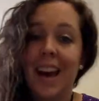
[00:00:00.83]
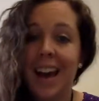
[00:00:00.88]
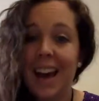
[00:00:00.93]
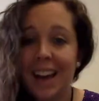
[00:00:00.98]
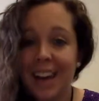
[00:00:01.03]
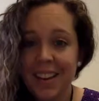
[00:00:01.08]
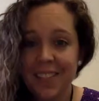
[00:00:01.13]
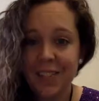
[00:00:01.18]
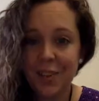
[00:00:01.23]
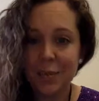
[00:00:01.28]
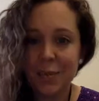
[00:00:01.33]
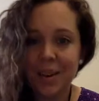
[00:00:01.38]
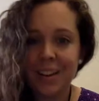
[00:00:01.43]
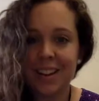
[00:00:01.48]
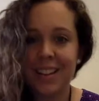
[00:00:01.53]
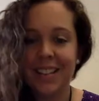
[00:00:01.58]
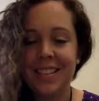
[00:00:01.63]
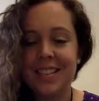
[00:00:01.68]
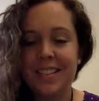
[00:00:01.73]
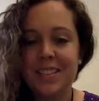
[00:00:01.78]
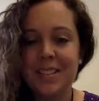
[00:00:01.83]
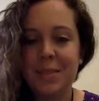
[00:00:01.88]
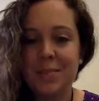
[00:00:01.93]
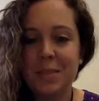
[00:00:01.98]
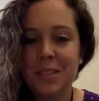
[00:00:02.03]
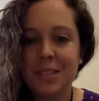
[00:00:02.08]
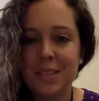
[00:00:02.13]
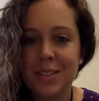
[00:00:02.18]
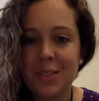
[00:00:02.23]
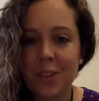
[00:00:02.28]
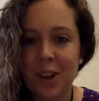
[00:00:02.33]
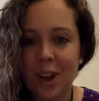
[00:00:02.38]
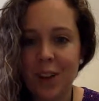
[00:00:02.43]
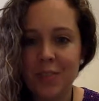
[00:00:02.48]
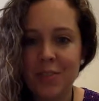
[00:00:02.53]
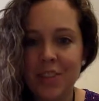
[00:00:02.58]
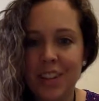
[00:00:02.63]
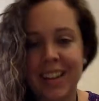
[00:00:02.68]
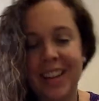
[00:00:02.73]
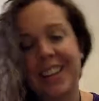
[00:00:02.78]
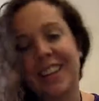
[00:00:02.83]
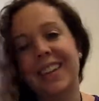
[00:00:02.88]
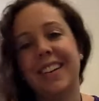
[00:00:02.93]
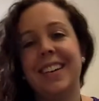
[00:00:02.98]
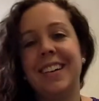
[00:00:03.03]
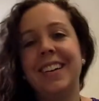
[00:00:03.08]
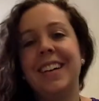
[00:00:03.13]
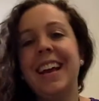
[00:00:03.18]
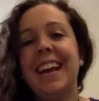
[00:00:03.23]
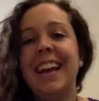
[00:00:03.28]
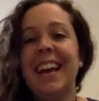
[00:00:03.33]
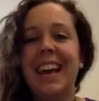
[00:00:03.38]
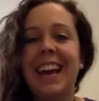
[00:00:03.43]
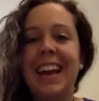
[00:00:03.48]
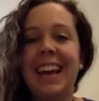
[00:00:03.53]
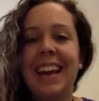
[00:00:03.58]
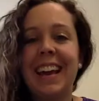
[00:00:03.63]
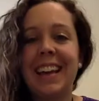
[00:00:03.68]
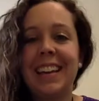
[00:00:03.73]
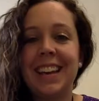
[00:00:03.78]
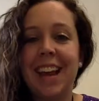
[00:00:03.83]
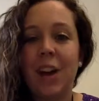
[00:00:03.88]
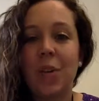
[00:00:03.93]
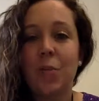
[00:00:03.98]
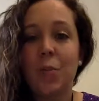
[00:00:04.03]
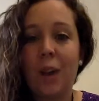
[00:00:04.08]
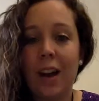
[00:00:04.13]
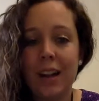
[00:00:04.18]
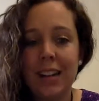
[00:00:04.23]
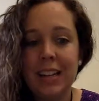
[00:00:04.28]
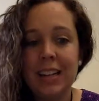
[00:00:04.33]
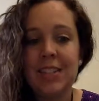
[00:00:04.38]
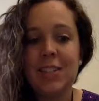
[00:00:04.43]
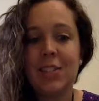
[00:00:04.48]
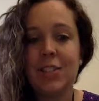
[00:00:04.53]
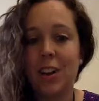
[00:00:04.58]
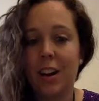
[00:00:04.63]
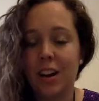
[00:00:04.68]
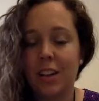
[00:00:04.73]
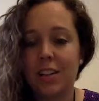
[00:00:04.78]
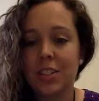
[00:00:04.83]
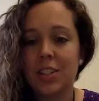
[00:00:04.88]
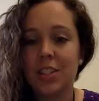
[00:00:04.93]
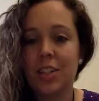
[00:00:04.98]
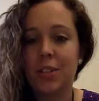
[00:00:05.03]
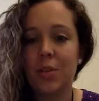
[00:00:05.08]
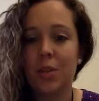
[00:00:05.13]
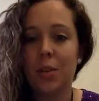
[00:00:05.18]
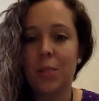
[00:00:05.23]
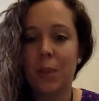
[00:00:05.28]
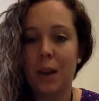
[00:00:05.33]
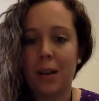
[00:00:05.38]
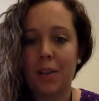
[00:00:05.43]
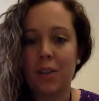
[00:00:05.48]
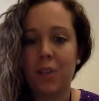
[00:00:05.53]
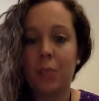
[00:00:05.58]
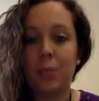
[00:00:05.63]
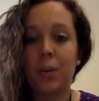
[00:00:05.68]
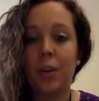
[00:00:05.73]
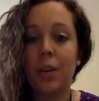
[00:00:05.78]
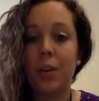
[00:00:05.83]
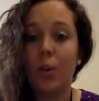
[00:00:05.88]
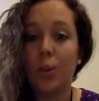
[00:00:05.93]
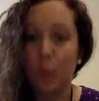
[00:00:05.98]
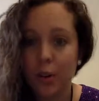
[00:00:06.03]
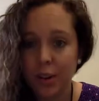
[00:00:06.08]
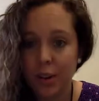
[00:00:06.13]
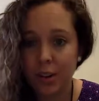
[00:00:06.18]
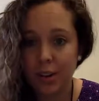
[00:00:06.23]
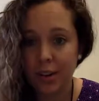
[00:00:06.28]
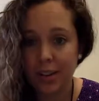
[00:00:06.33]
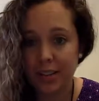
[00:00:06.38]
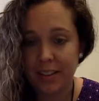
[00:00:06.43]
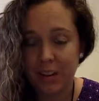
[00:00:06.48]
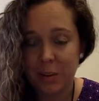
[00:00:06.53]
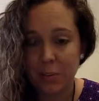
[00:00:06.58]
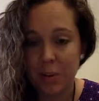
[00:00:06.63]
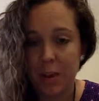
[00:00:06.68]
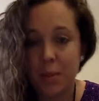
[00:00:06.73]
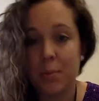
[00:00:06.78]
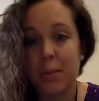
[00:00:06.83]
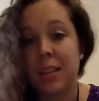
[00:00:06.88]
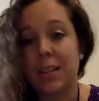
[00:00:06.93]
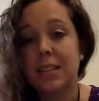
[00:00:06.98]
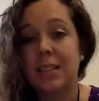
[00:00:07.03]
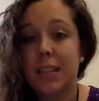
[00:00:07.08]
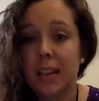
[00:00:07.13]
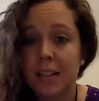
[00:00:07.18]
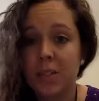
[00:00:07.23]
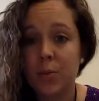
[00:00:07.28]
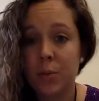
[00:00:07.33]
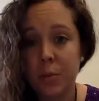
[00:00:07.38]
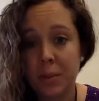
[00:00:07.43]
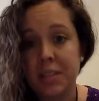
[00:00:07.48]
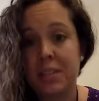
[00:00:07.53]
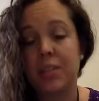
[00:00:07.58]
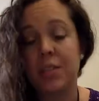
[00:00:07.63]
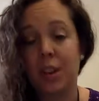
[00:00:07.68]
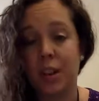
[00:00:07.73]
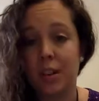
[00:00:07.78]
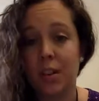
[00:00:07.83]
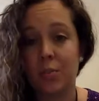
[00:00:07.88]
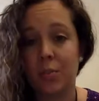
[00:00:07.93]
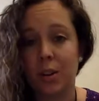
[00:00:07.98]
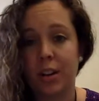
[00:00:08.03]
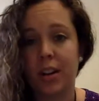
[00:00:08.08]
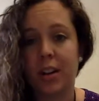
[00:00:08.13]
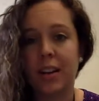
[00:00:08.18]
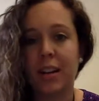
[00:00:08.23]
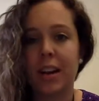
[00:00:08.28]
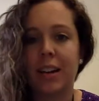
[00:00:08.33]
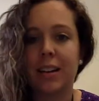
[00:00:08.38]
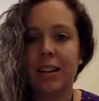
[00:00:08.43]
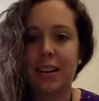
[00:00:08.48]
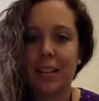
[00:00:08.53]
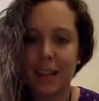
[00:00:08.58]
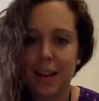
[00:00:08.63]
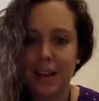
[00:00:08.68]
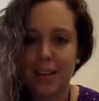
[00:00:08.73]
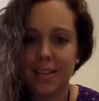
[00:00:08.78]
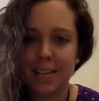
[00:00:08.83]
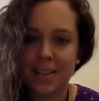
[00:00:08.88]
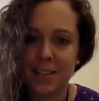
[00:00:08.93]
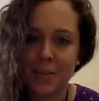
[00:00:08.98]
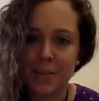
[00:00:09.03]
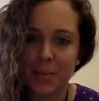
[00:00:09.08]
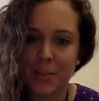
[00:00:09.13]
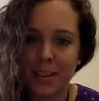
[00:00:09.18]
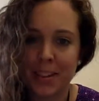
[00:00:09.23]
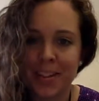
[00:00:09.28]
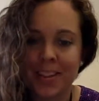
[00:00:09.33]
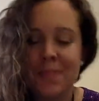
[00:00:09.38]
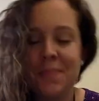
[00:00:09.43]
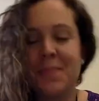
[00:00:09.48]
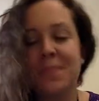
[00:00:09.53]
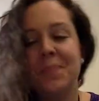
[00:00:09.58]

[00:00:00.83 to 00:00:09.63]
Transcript: Hi everybody, this is Mrs. Krofcheck here, and I wanted to talk to you about the Precorder a little bit because that's what we started working on in class this week.